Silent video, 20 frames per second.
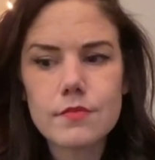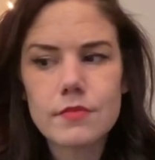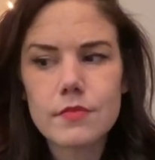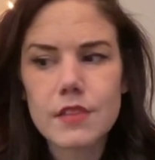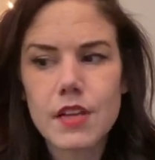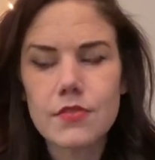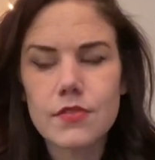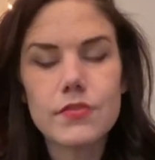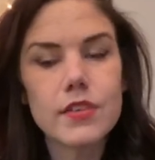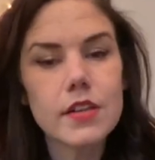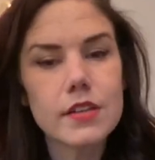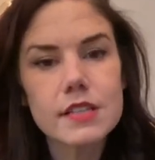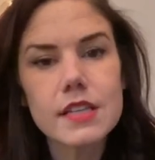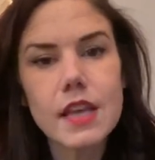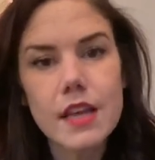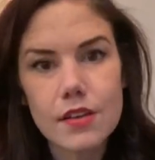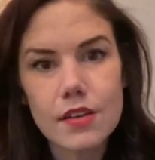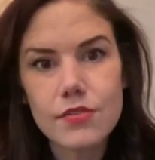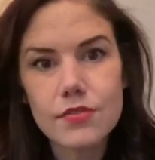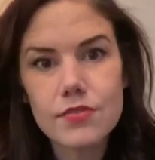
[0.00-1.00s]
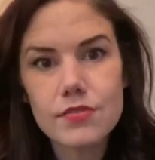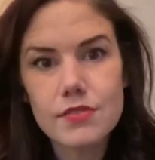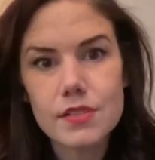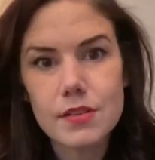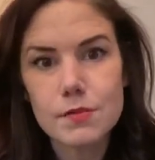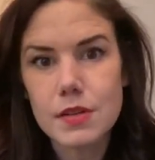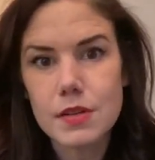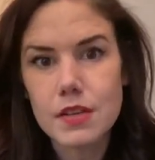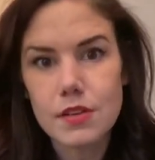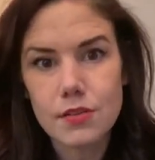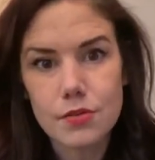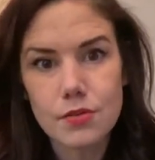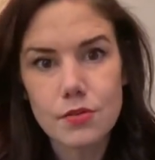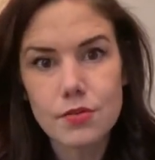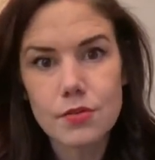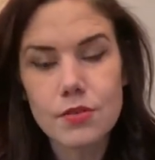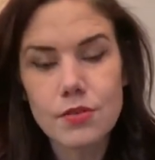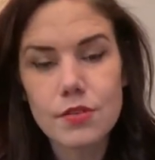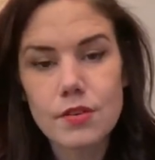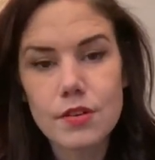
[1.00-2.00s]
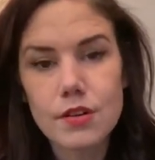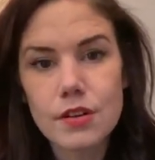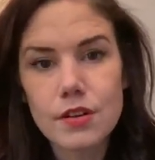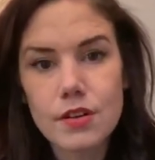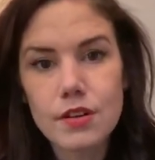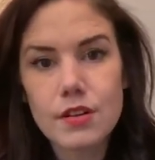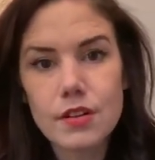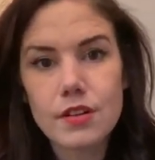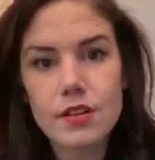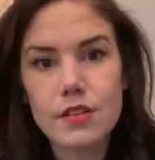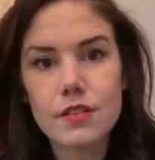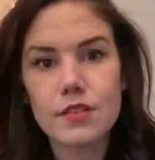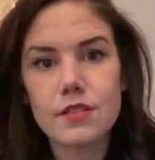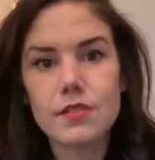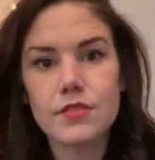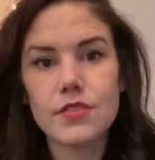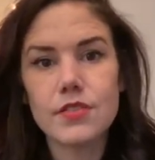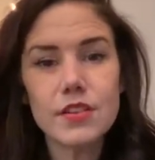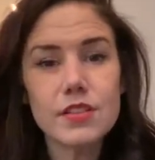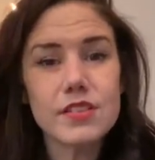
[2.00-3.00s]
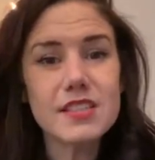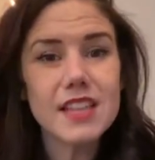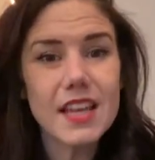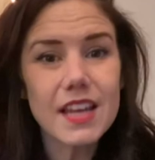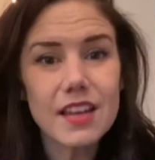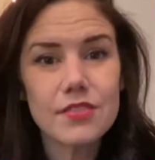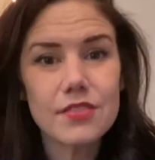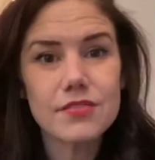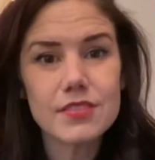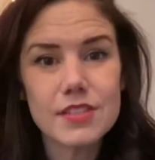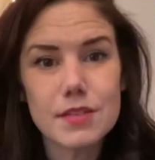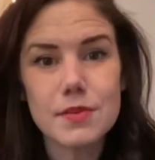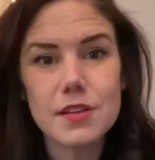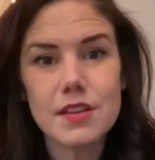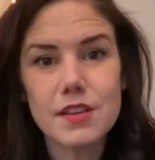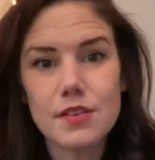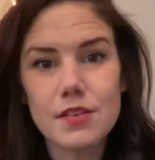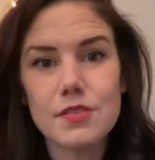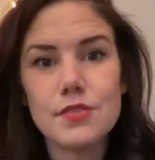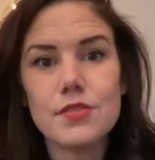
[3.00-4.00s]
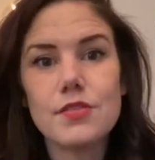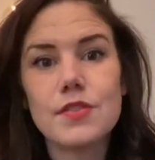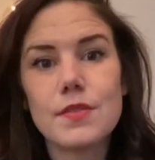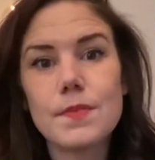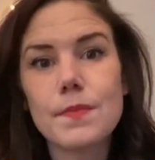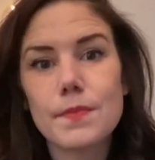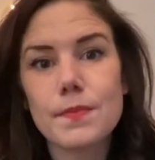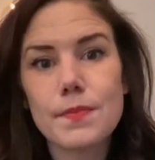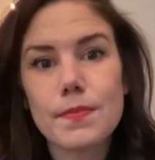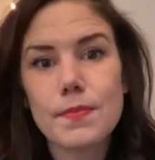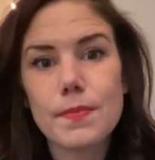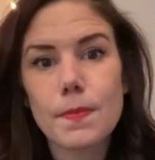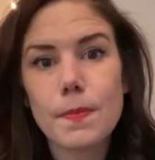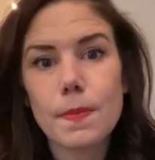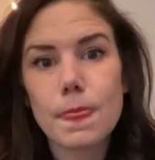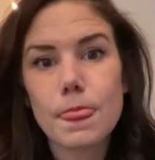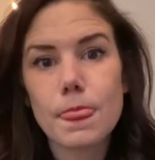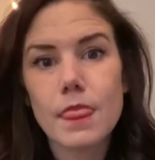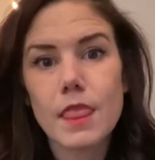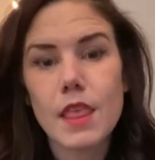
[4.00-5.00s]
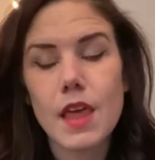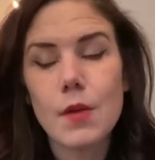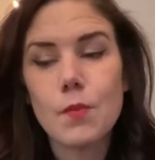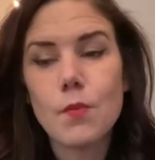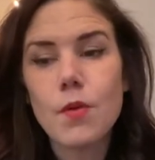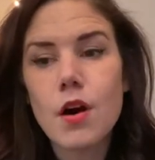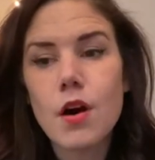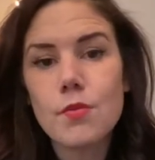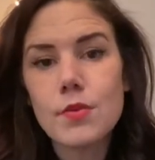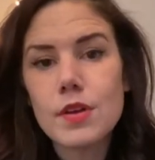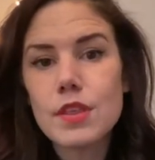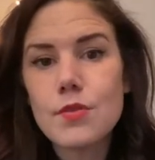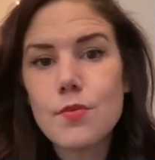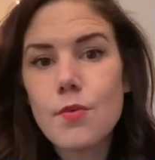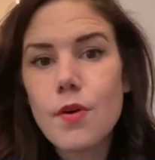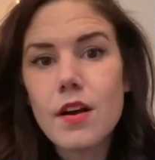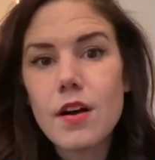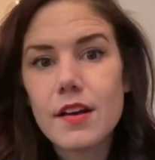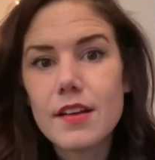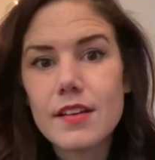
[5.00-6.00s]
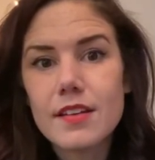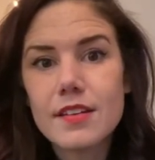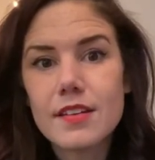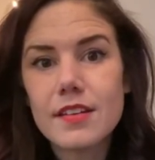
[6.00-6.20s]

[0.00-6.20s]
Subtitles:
and feel safe to be you. Feel safe to be you and want what you want.